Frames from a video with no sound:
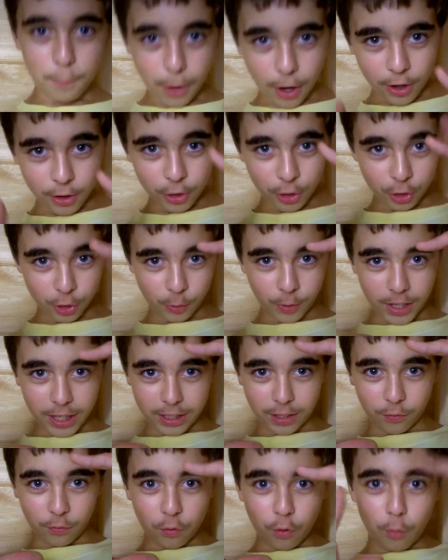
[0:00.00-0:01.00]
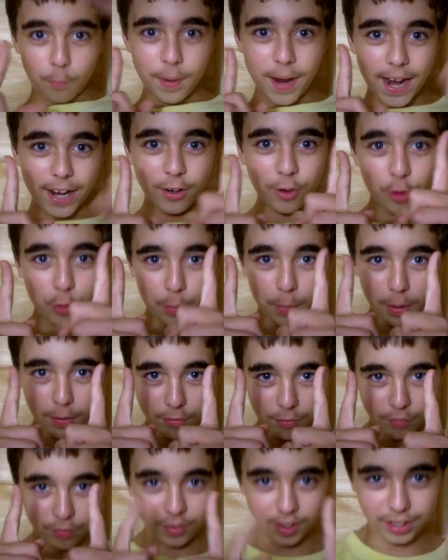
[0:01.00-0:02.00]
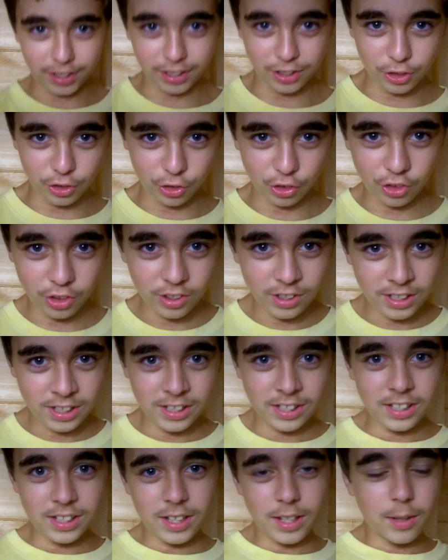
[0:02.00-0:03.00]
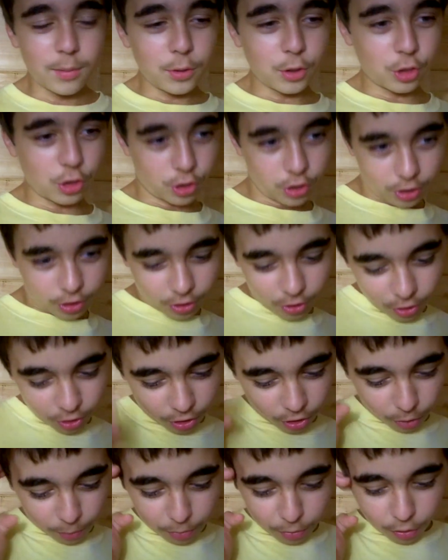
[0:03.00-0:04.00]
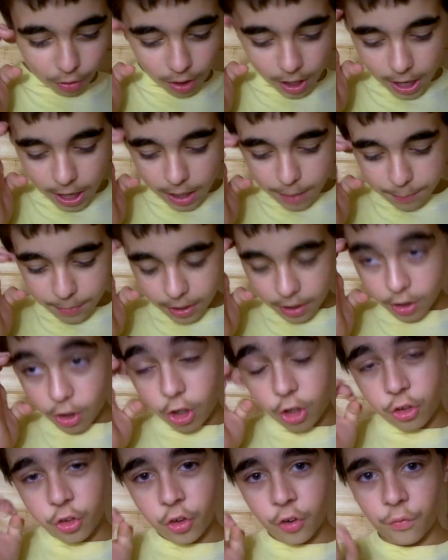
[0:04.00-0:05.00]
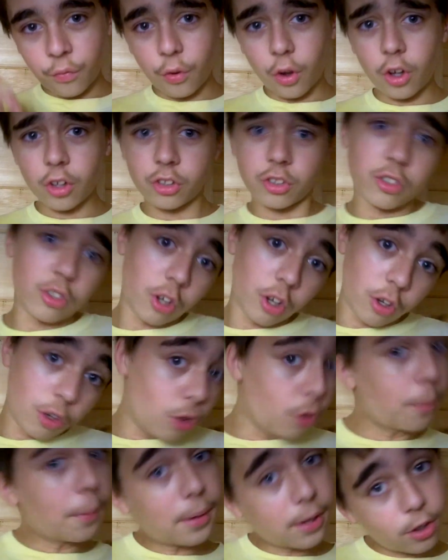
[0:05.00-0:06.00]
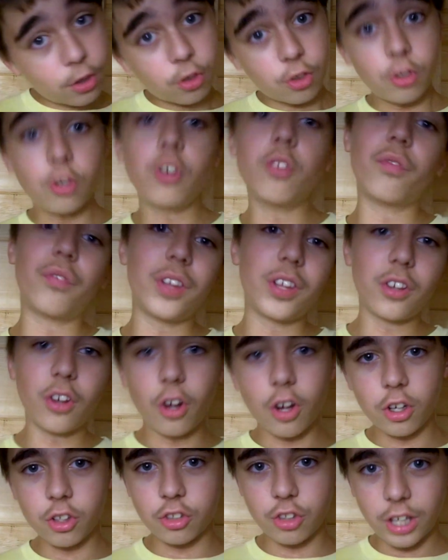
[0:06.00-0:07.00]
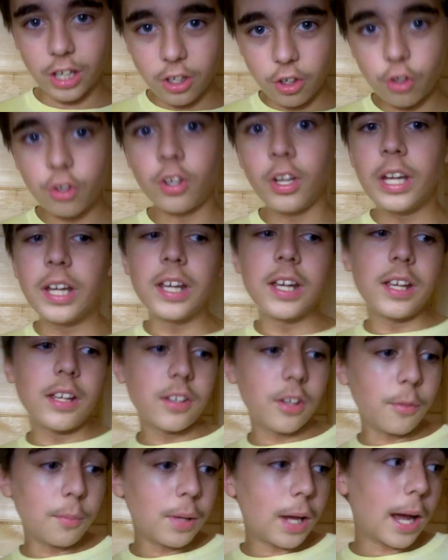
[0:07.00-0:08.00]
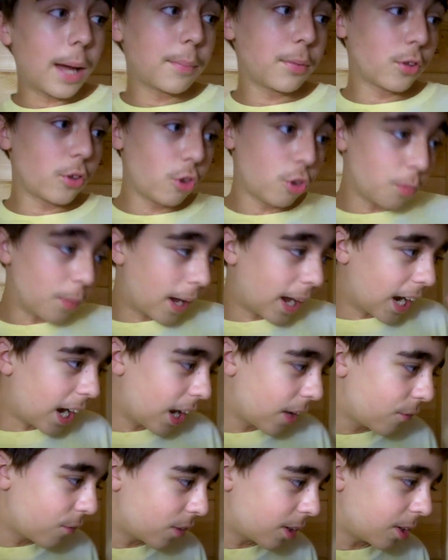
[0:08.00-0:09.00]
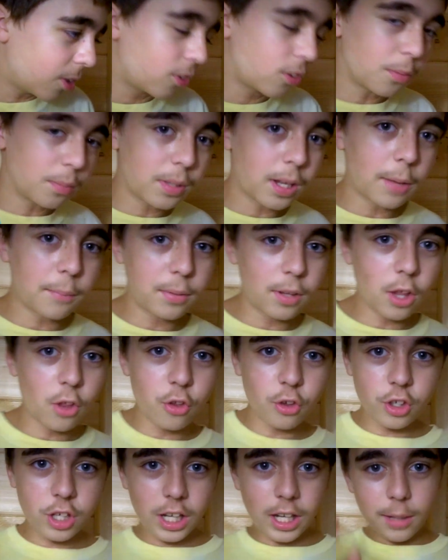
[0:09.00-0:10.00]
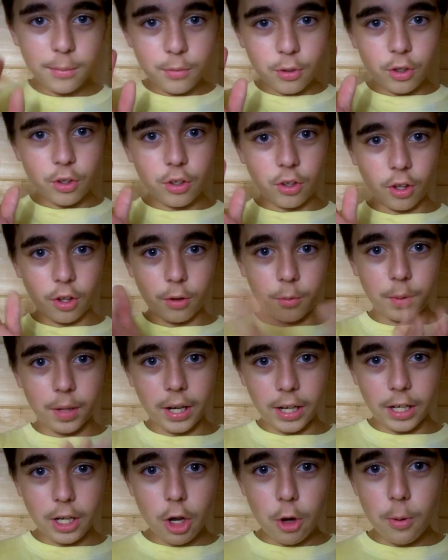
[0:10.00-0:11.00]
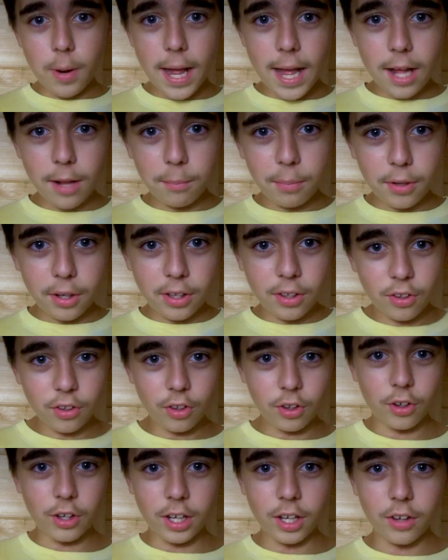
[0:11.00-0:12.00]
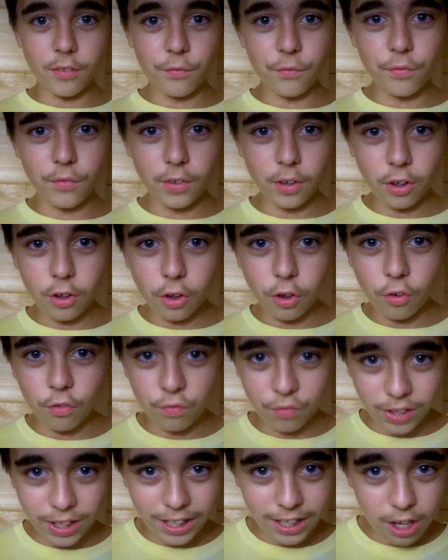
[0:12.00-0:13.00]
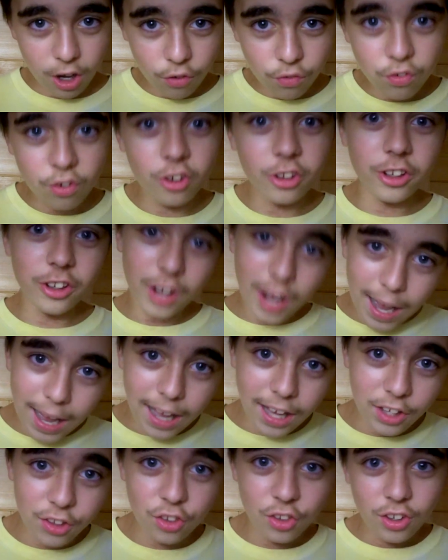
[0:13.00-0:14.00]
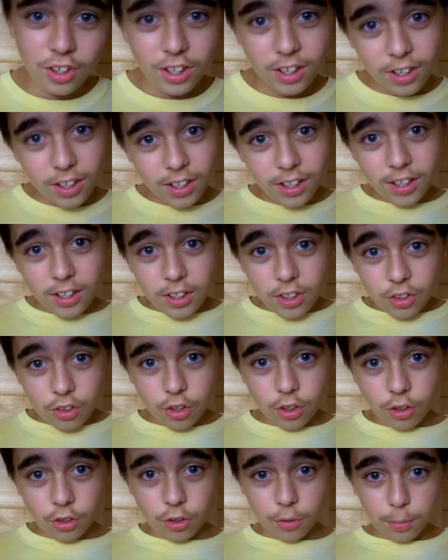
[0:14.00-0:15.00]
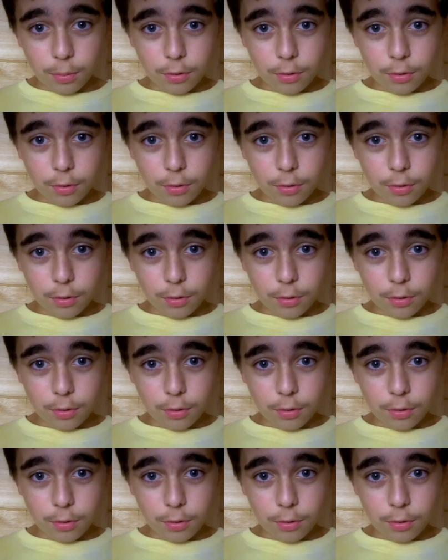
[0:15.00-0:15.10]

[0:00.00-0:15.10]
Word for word: call partners so we can get the full banners above the videos. Be sure to subscribe and also watch a new personal vlog channel. Sometimes I use my iPhone, sometimes other cameras uh, when I go out places. i get a little video for you guys. So